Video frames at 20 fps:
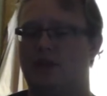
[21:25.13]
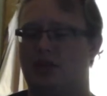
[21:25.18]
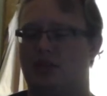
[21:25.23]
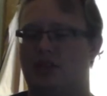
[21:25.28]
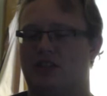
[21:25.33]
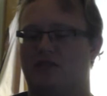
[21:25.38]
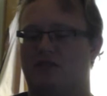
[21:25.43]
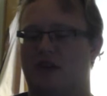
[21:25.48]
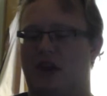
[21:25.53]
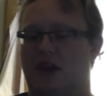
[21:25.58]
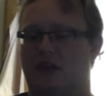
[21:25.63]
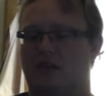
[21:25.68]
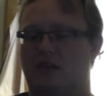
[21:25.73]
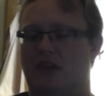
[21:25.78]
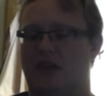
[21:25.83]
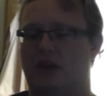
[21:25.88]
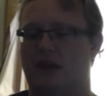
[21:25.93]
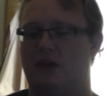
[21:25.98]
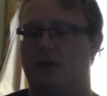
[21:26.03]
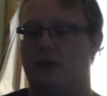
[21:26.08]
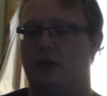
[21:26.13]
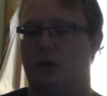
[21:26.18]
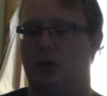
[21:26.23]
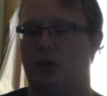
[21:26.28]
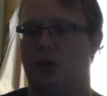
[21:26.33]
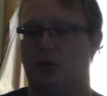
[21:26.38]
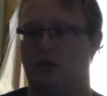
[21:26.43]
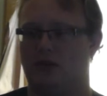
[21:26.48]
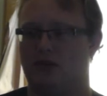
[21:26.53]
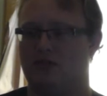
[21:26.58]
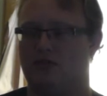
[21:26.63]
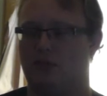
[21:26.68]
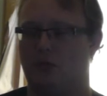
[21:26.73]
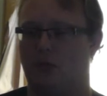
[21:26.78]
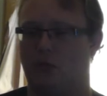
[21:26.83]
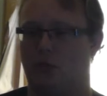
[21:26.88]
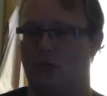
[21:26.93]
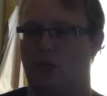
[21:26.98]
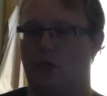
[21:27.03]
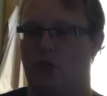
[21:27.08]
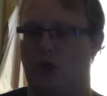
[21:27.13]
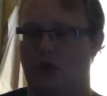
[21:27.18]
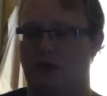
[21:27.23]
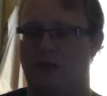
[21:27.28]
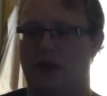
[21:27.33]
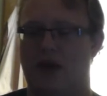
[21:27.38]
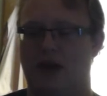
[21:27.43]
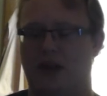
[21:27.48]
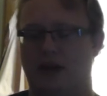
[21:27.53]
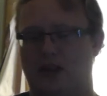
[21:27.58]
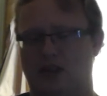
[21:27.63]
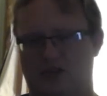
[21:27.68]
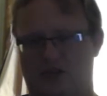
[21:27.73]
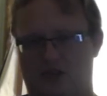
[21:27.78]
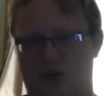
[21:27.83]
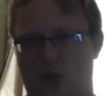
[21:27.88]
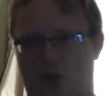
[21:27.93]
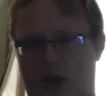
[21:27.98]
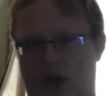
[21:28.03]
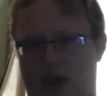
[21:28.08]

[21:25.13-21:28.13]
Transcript: Just the fact that, this one man is